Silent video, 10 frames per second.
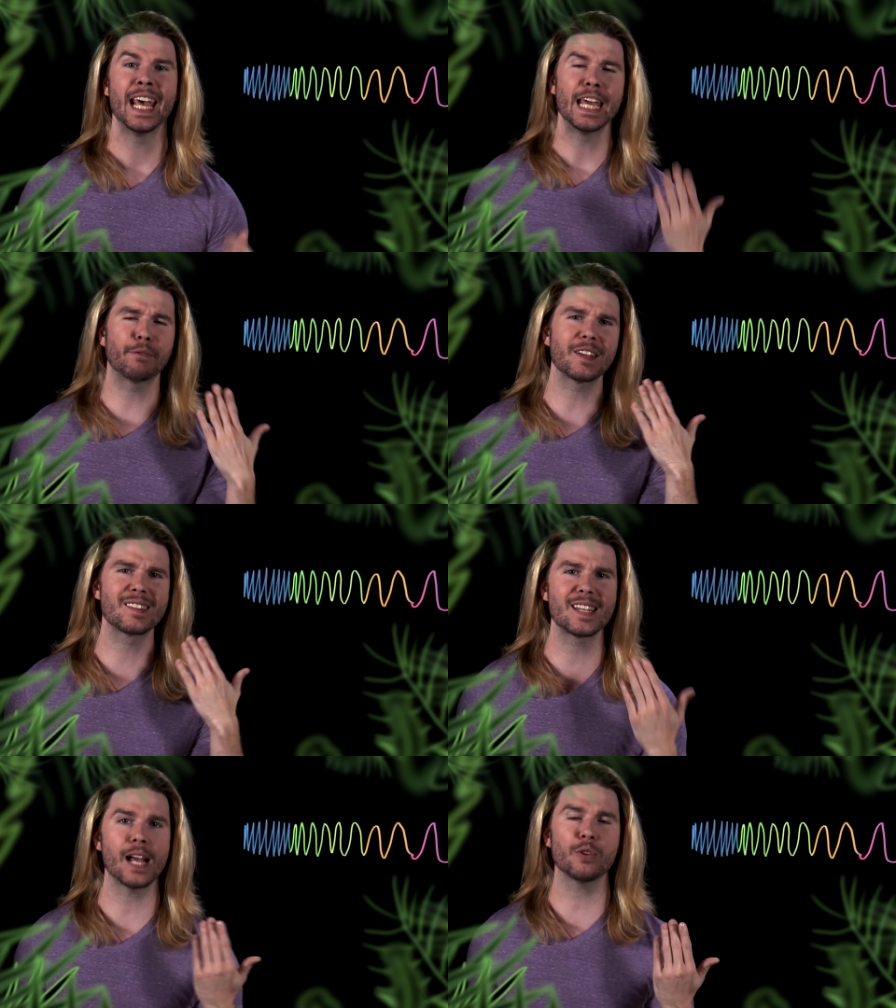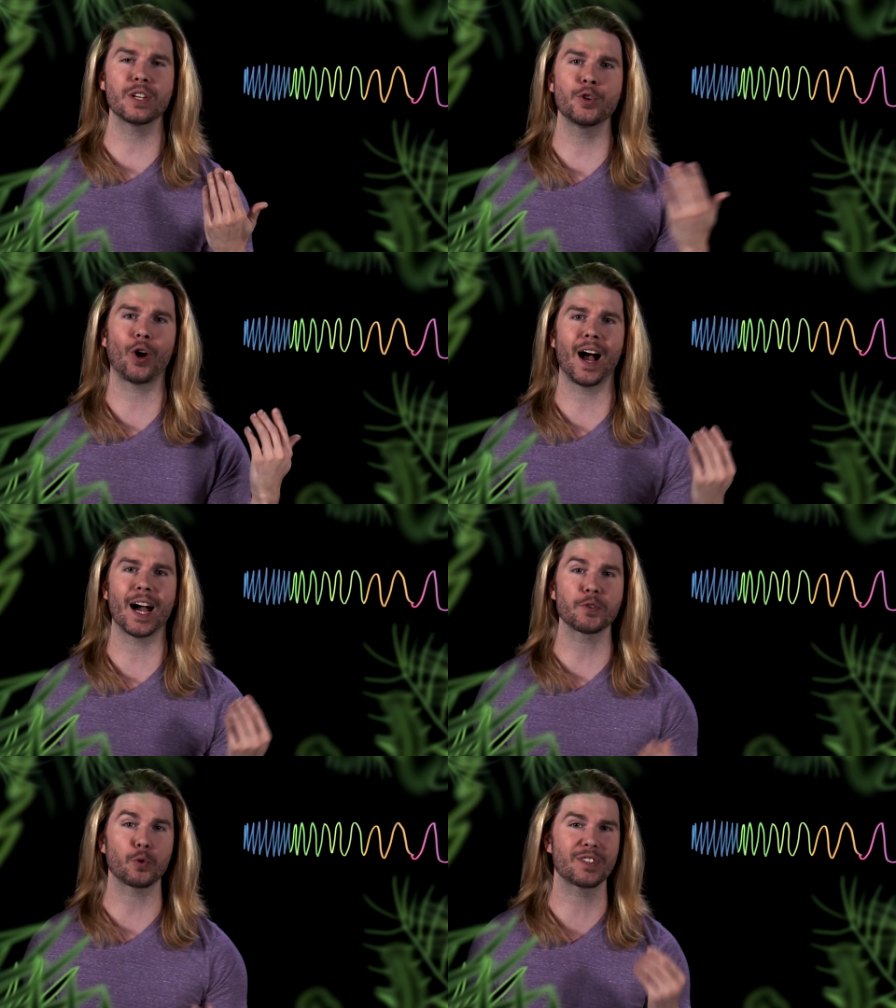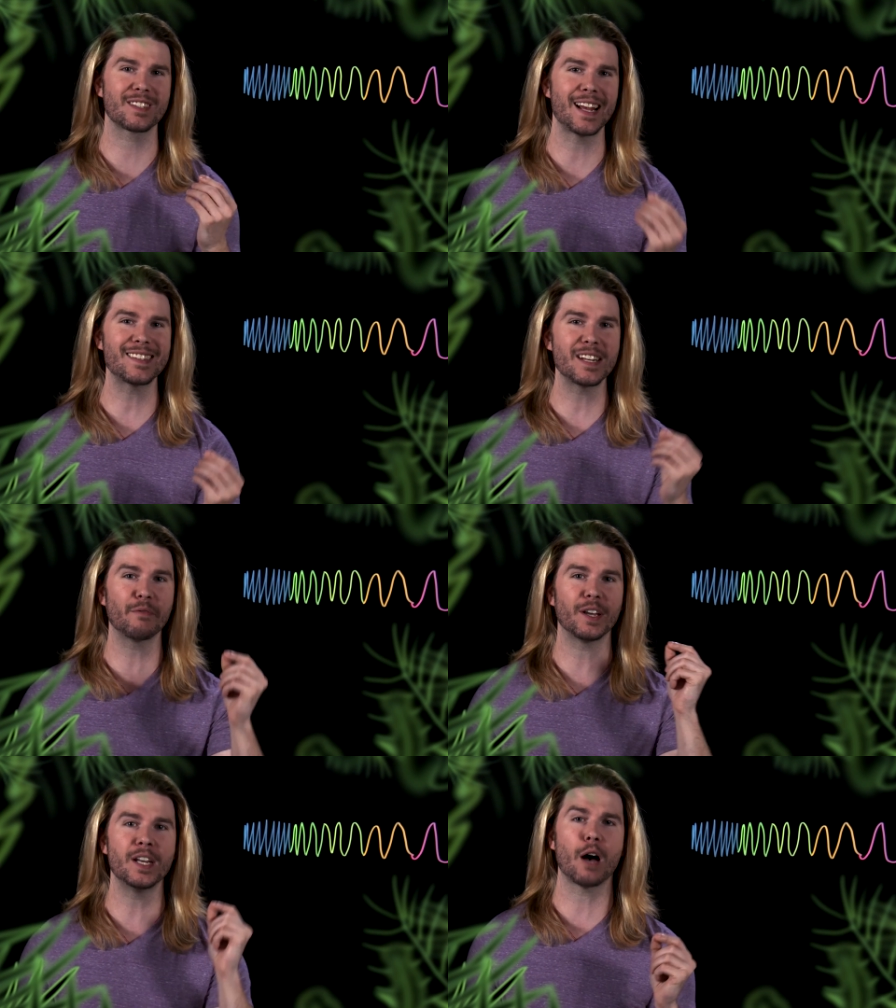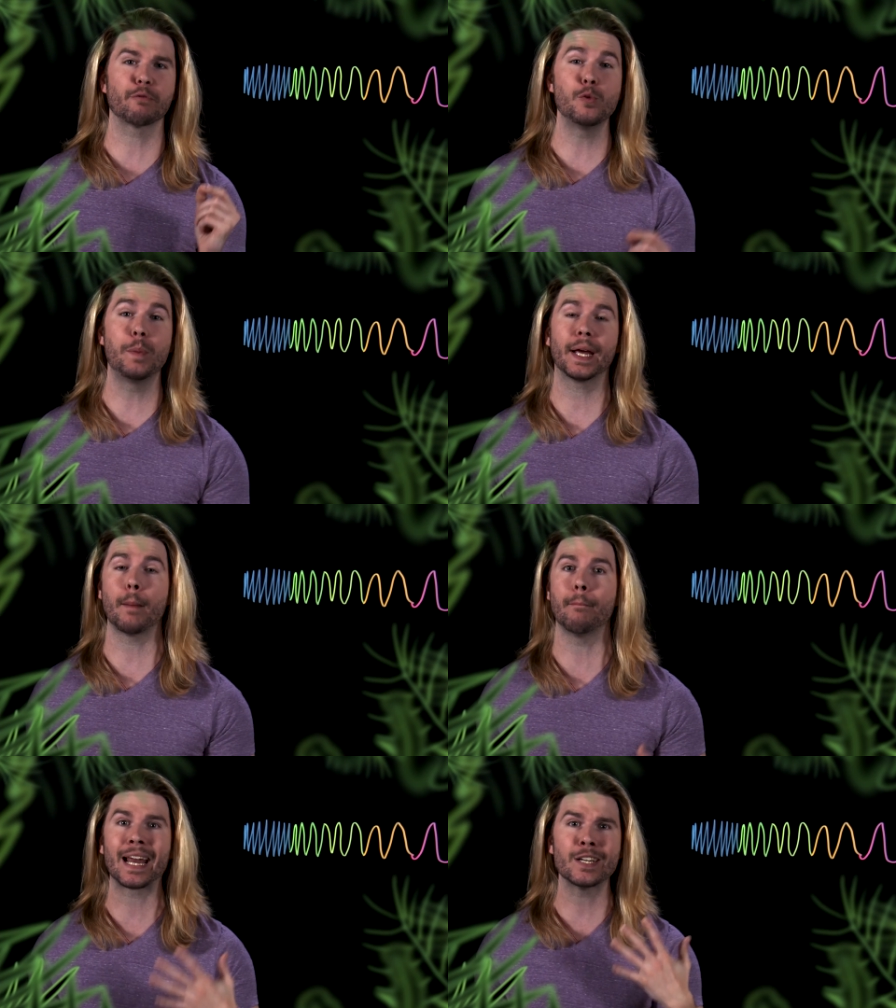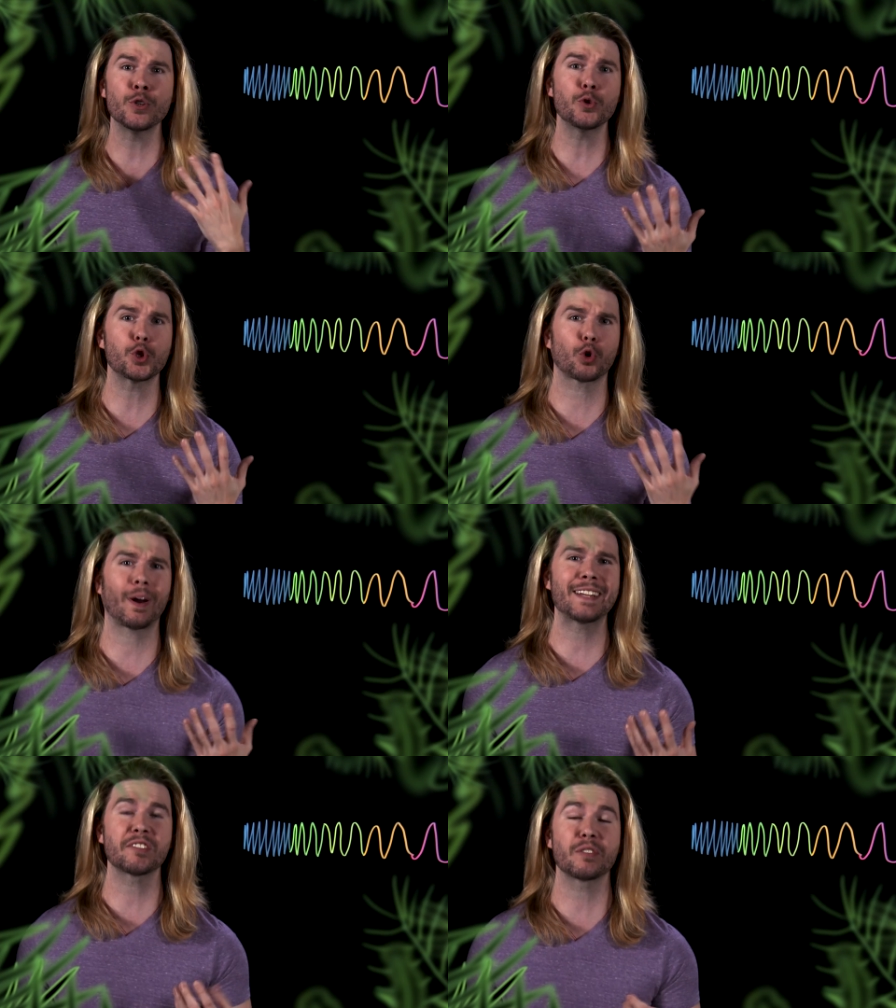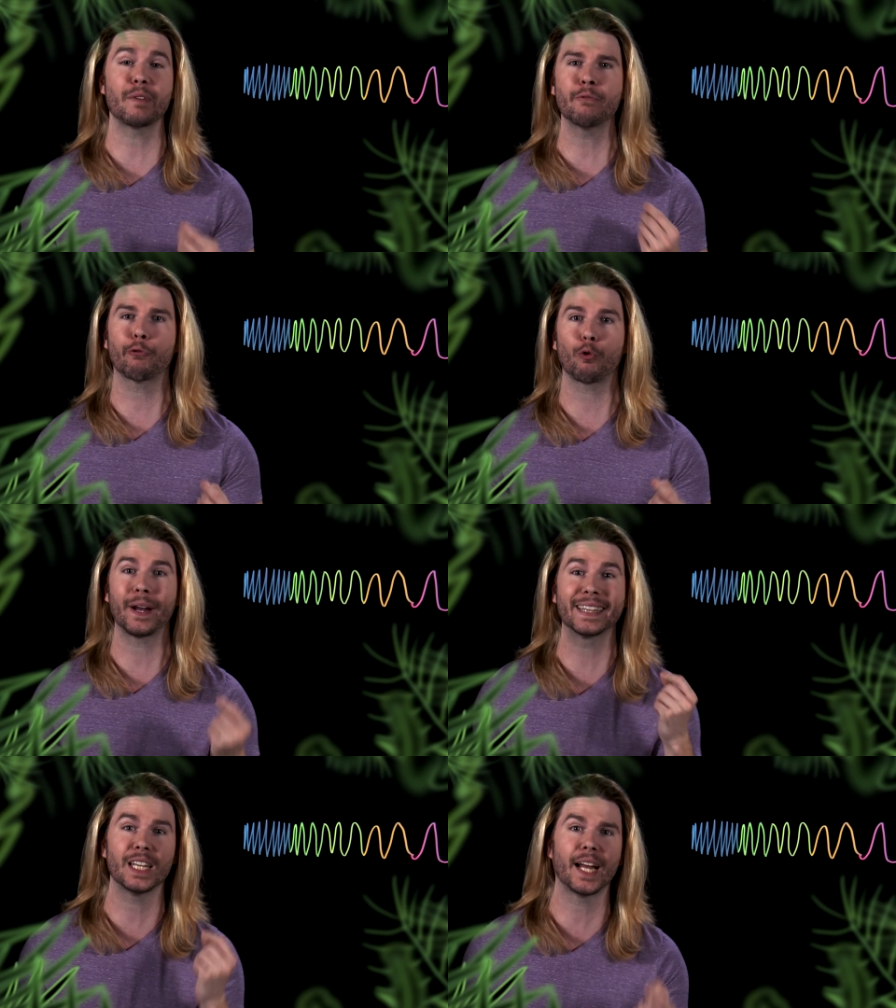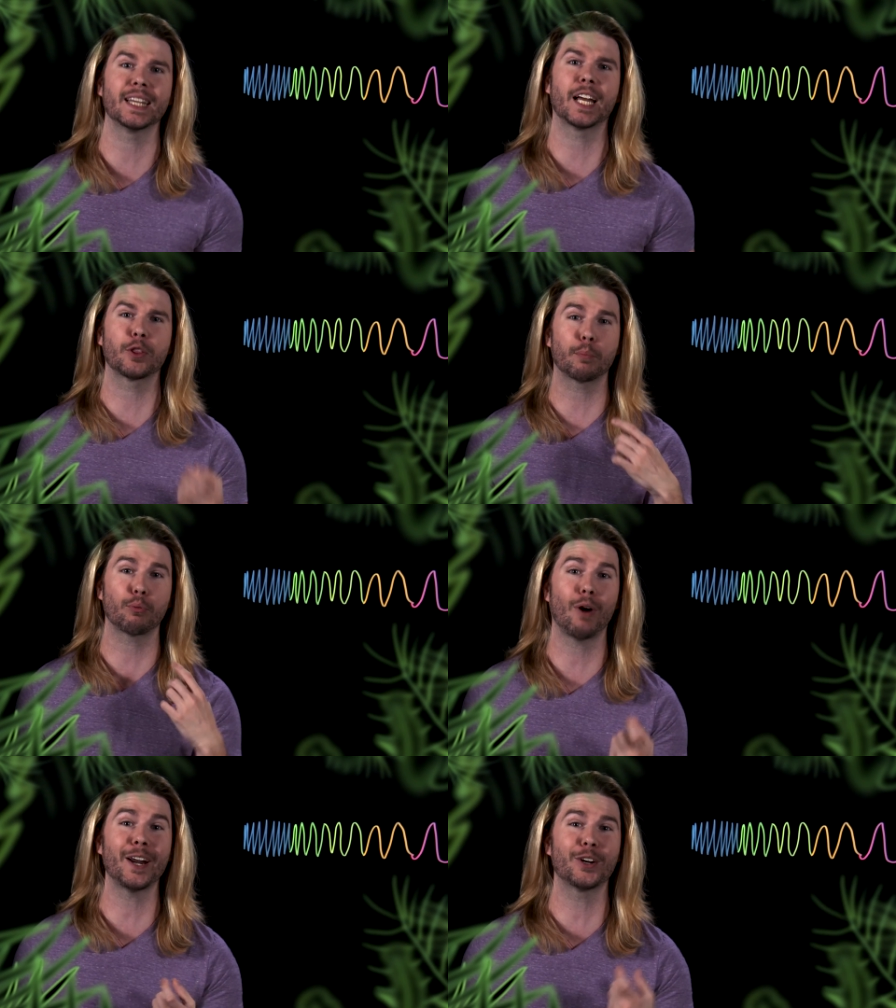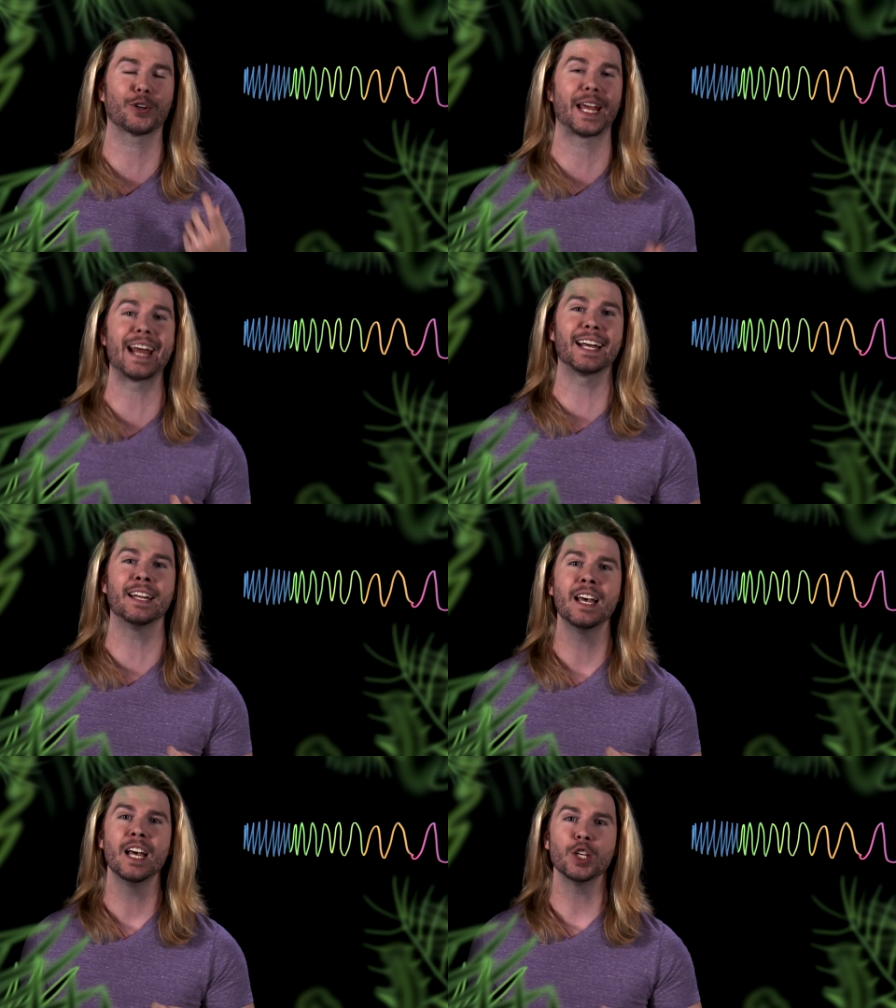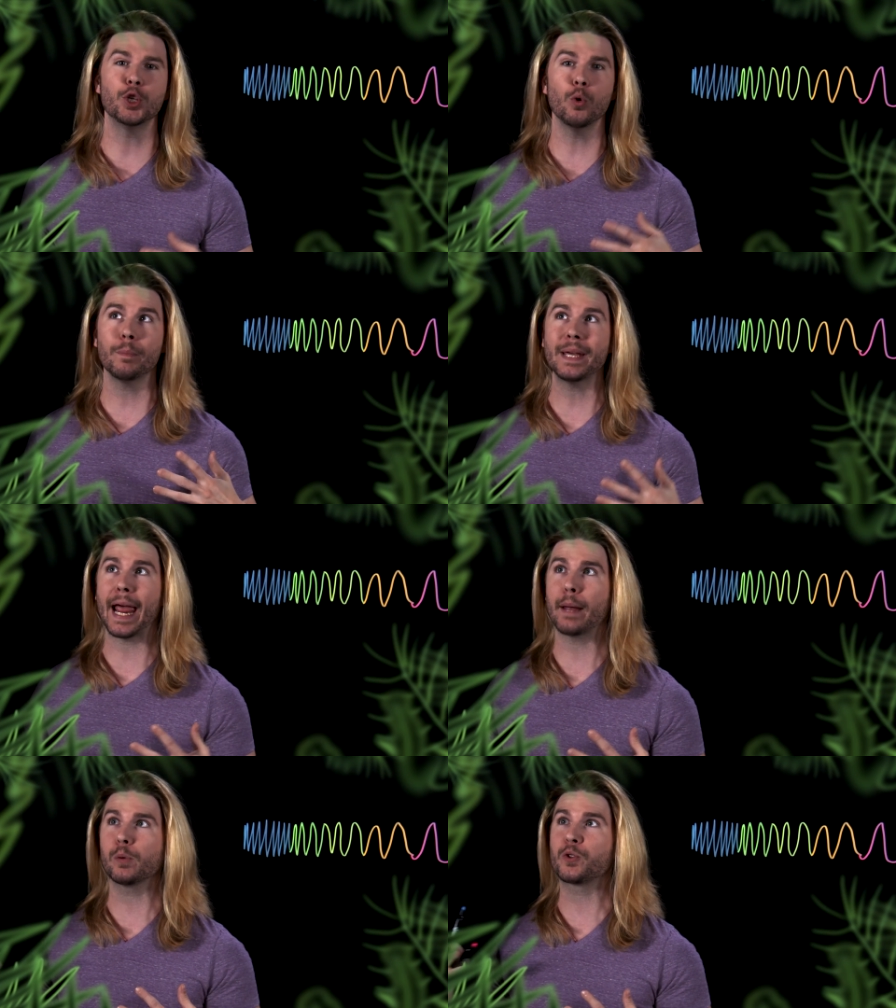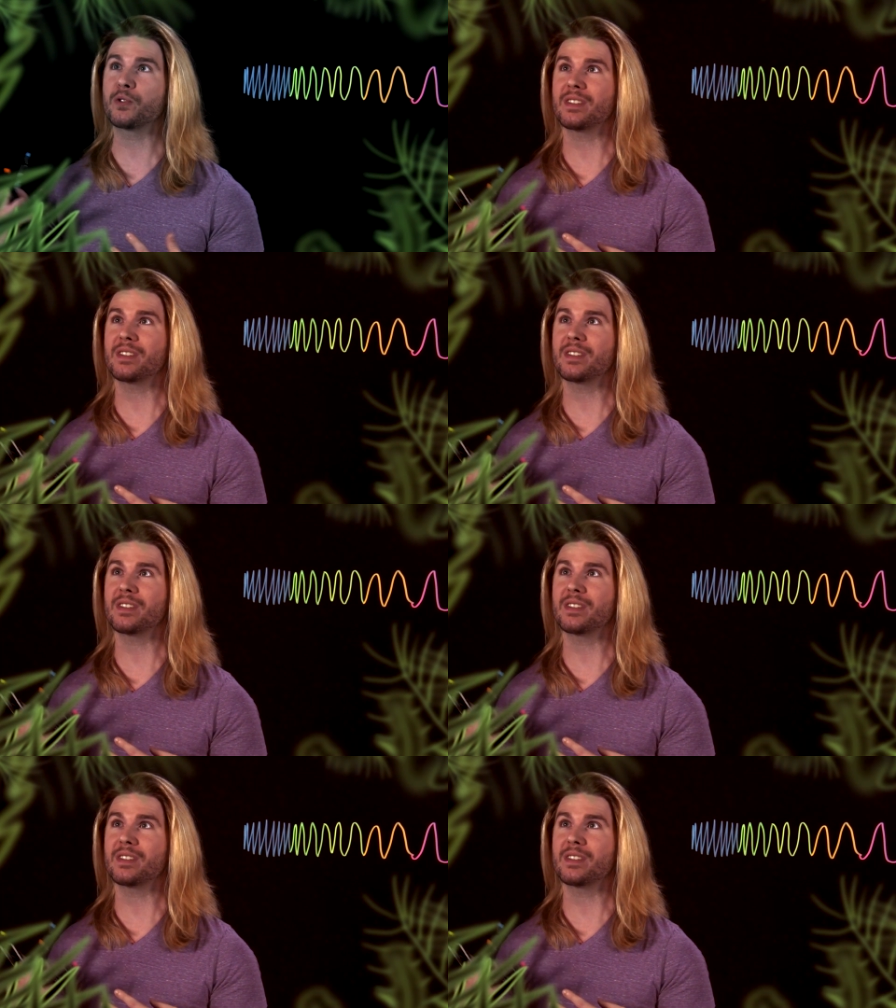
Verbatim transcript: If the cells in your eyes were sensitive enough to pick up minute traces of infrared light like the predator can, you would be able to